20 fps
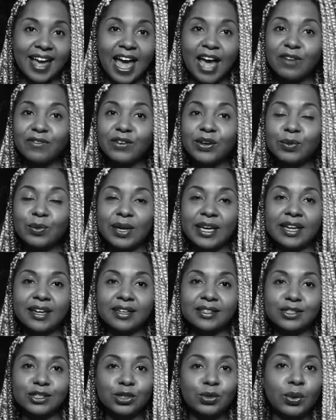Every week,
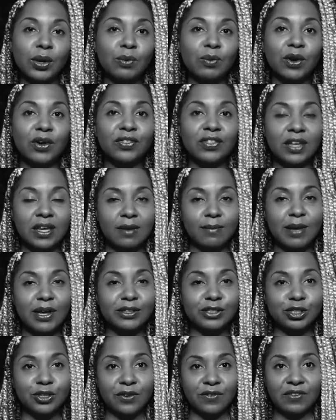Storyworth
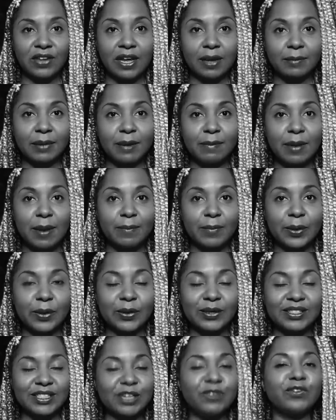emails your family
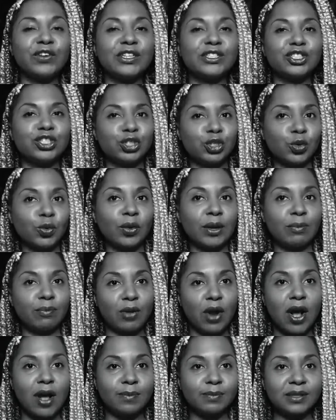member different story
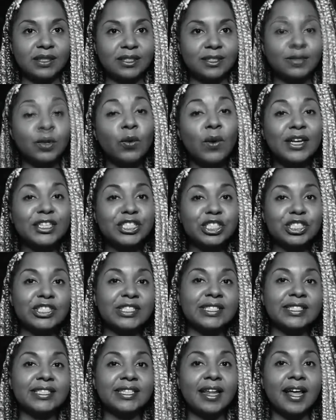prompts.
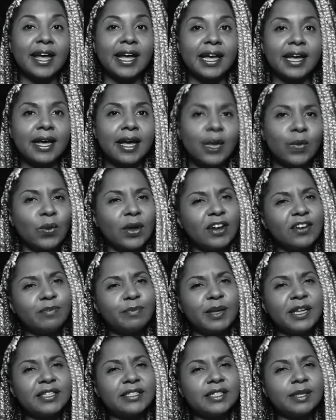Questions like What
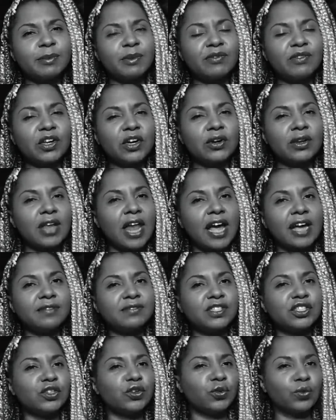have been some of your
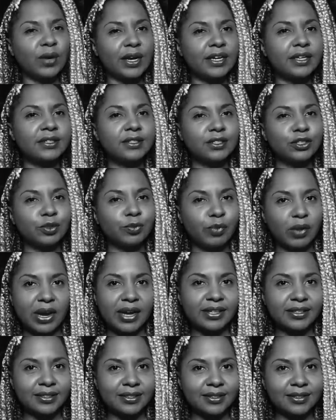life's greatest
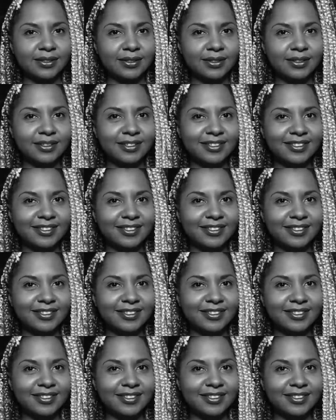surprises?